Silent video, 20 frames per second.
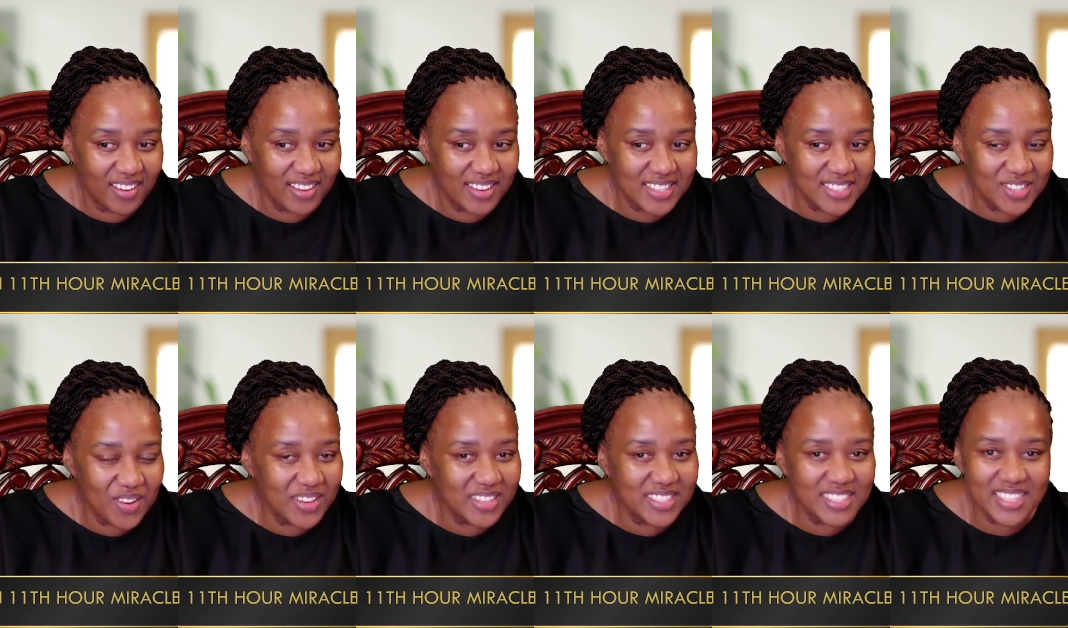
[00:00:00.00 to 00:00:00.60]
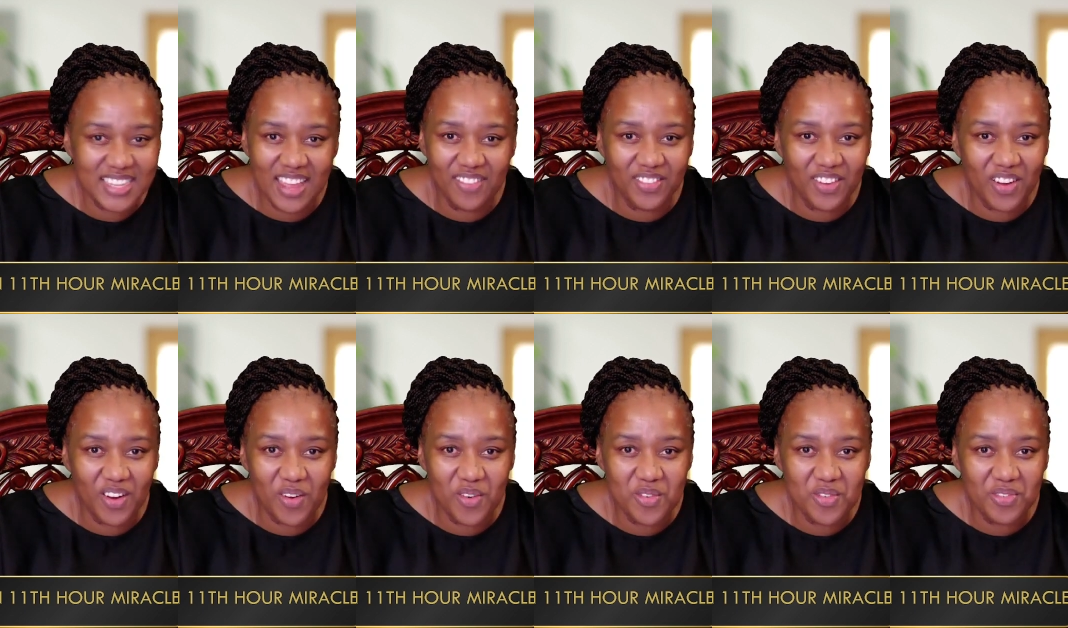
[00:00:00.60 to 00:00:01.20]
So it's never
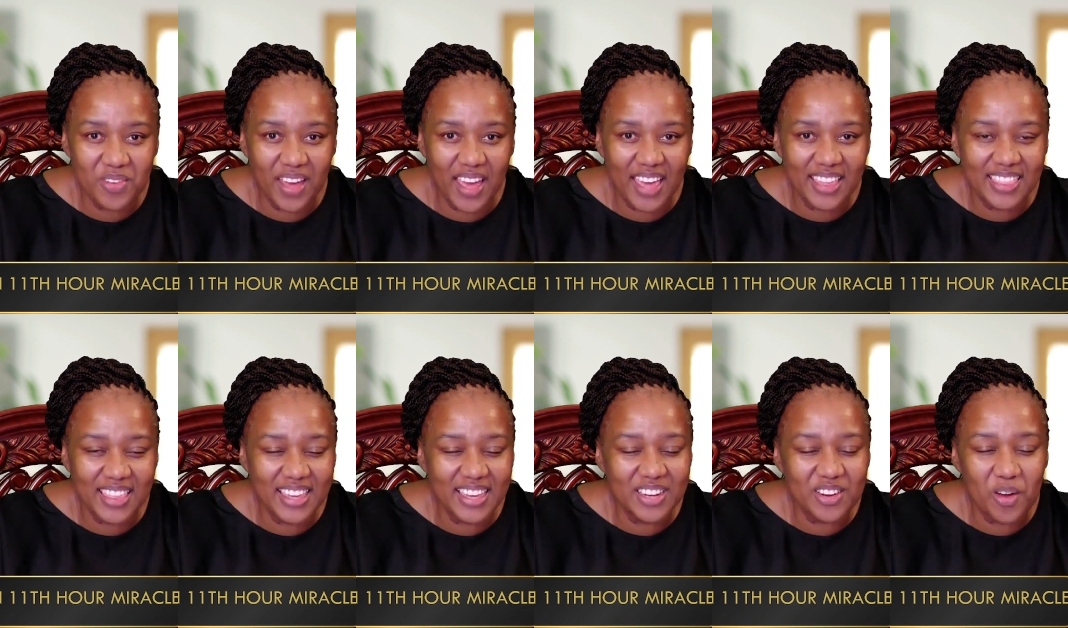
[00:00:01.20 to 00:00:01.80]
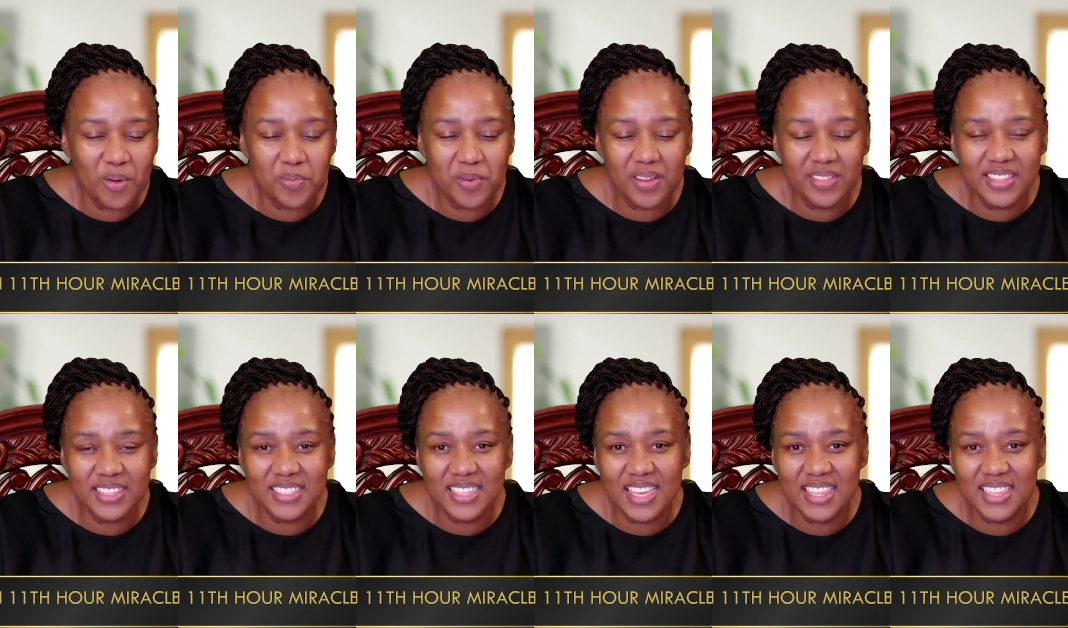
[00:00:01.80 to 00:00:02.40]
over. I think in opera they
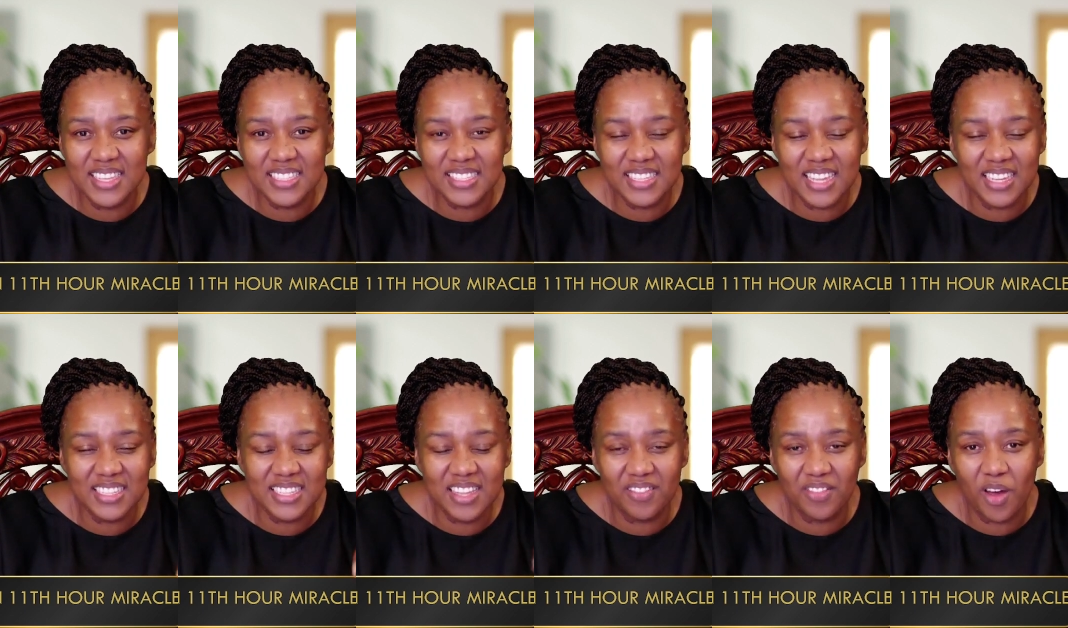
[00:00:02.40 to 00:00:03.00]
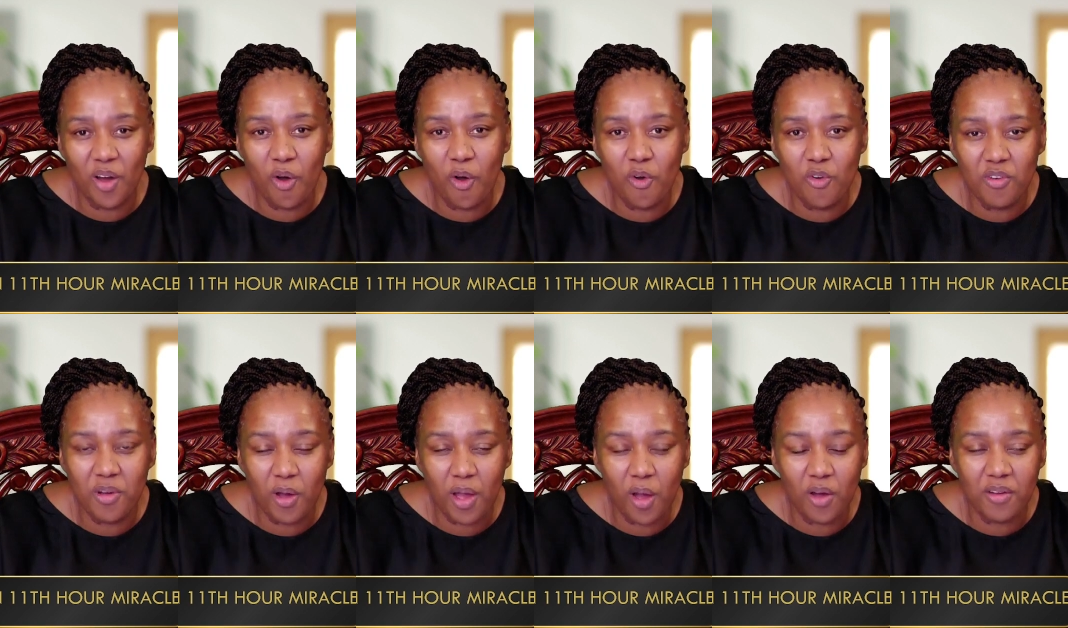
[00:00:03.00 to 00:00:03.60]
say this, it's never o-
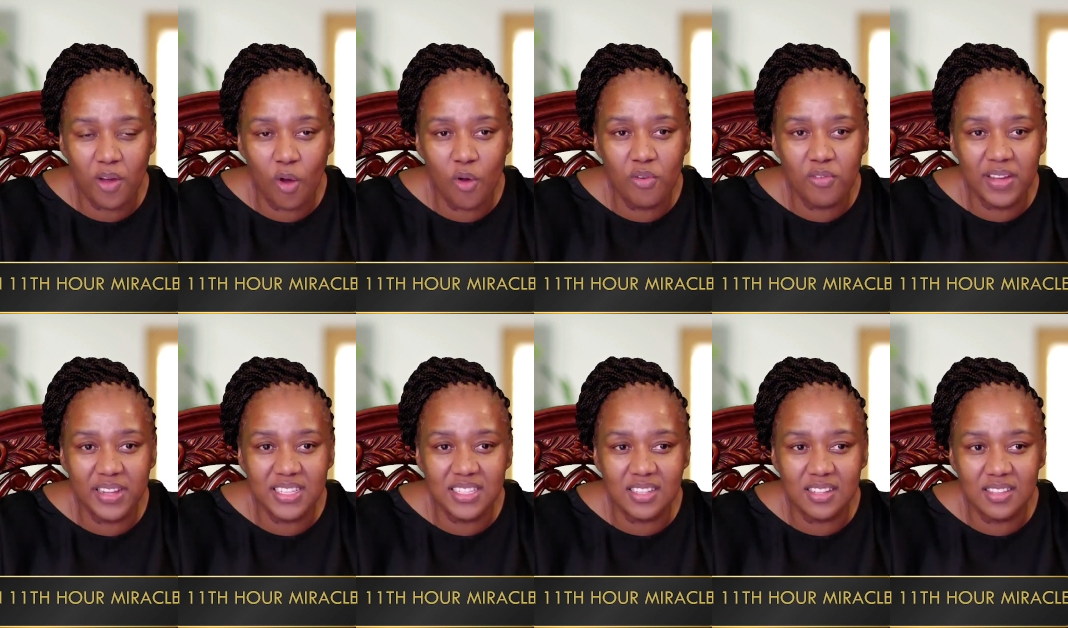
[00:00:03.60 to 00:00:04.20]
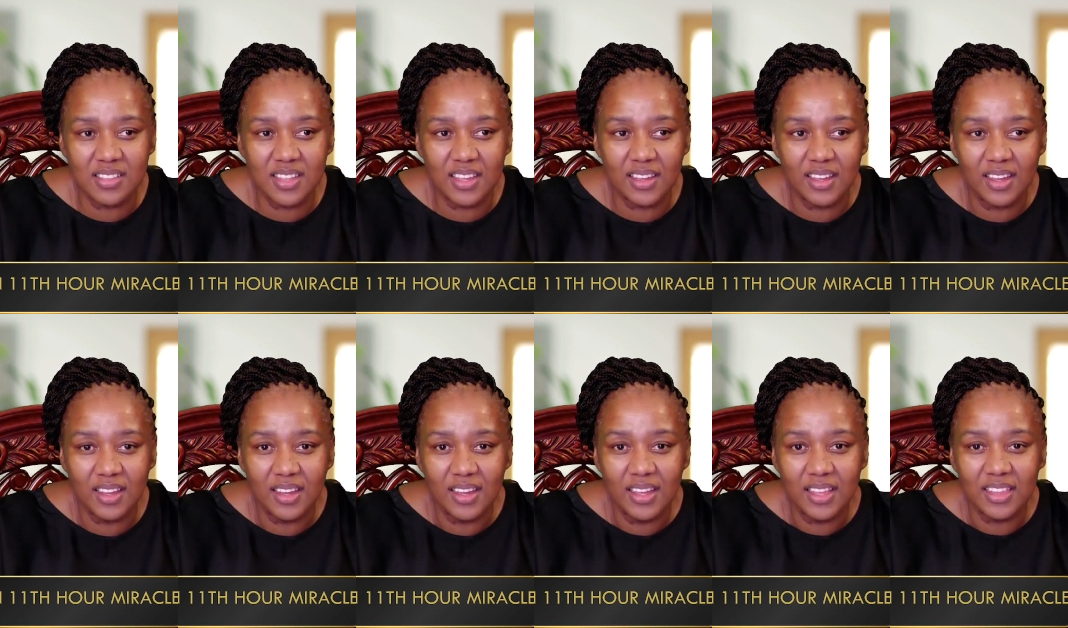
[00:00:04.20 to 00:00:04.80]
over until the,
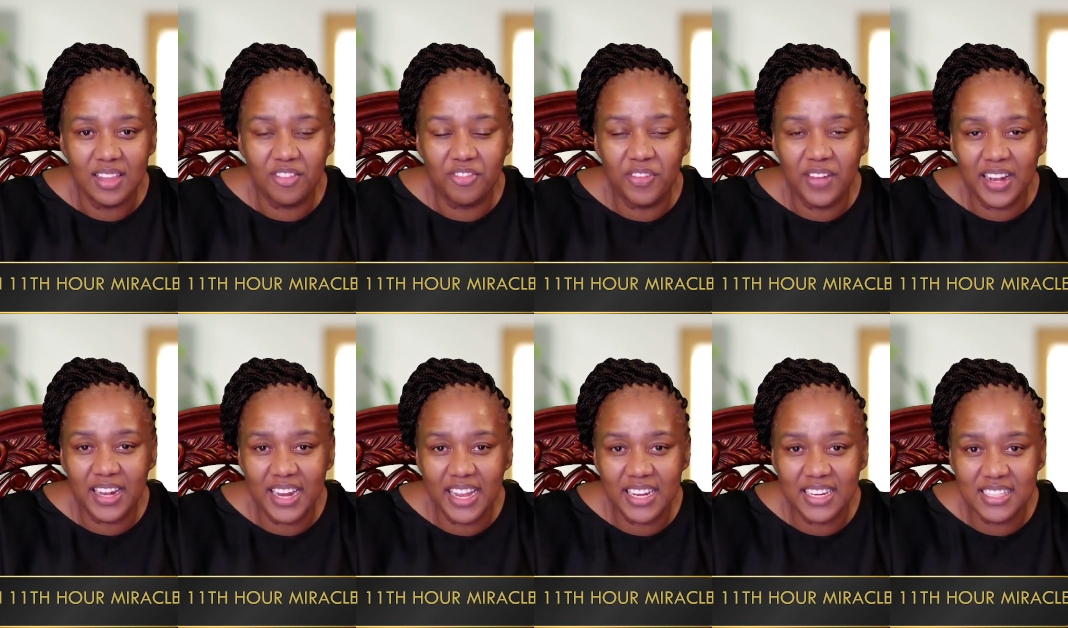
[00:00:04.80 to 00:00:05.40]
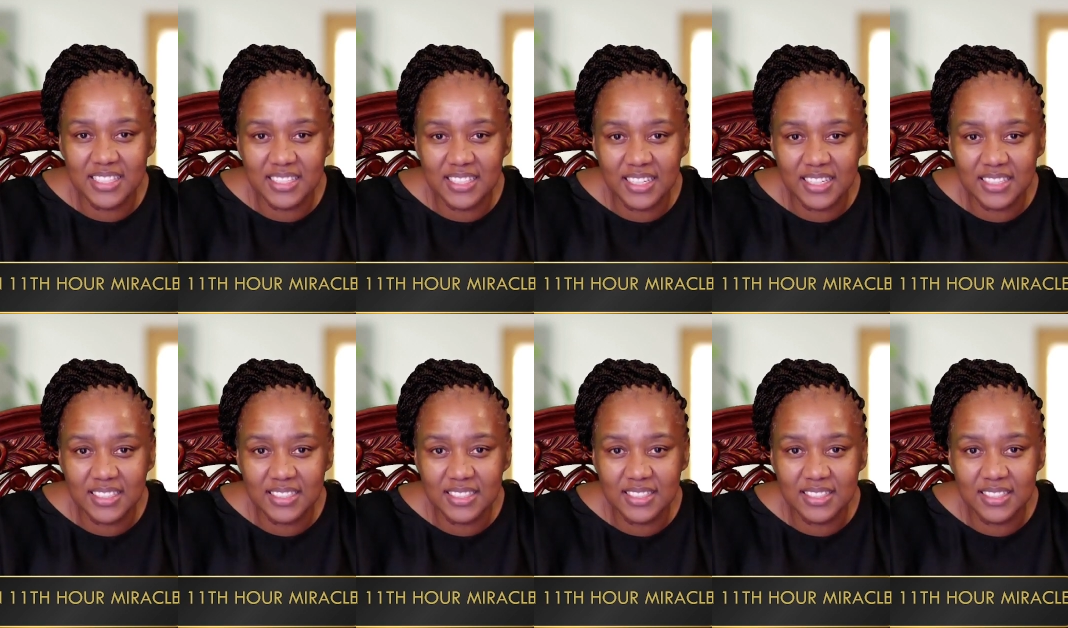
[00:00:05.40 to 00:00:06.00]
the fat lady
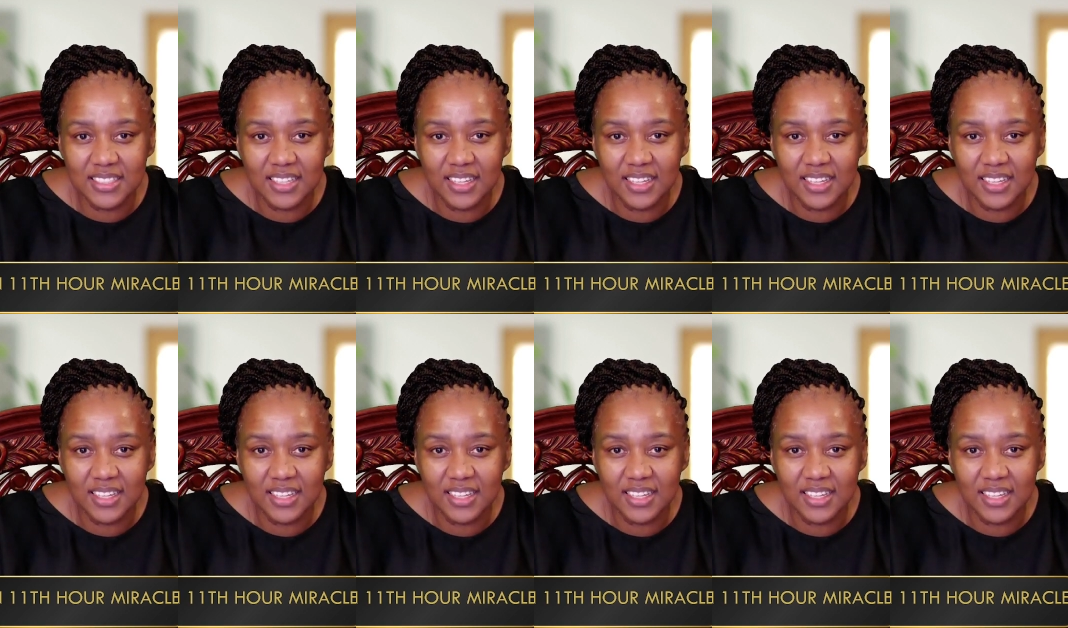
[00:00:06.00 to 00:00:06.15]
sings.